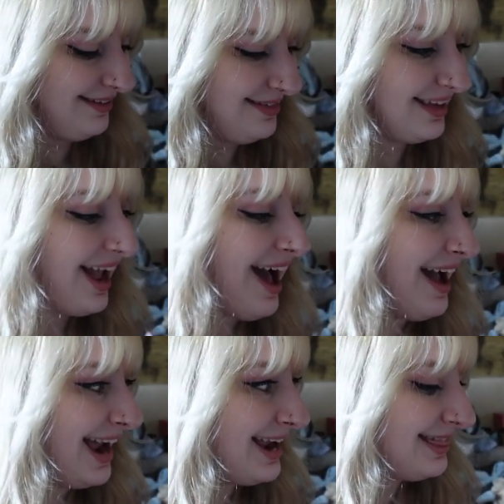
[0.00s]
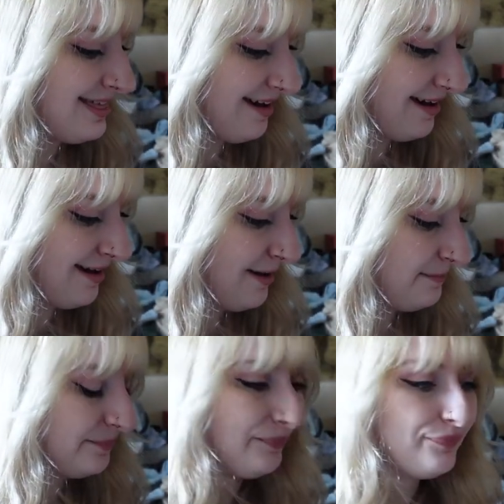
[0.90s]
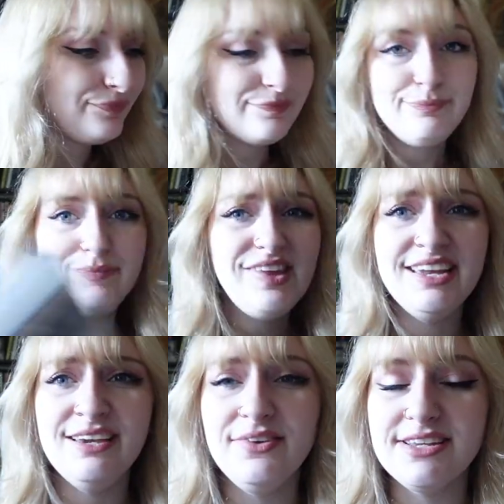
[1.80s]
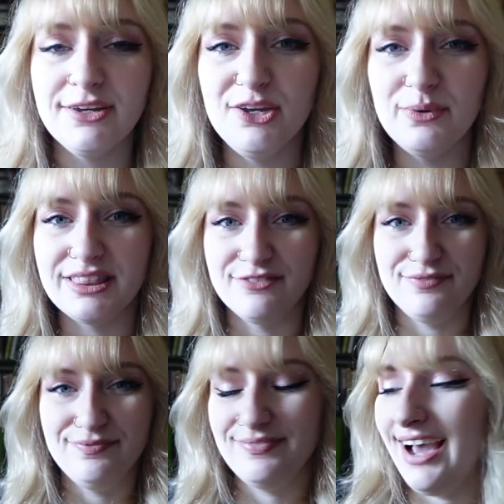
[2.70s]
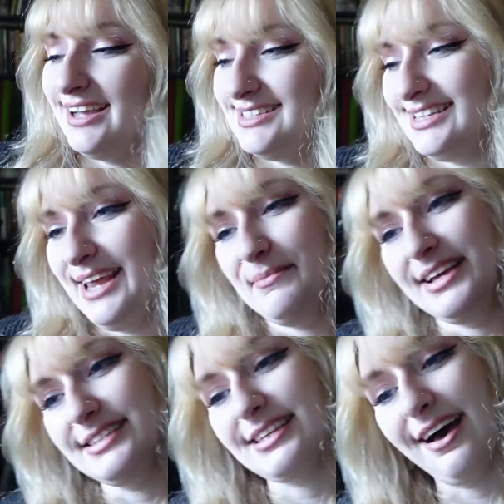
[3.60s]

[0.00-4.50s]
the guy, the um I didn't even tell you what the guy's name is.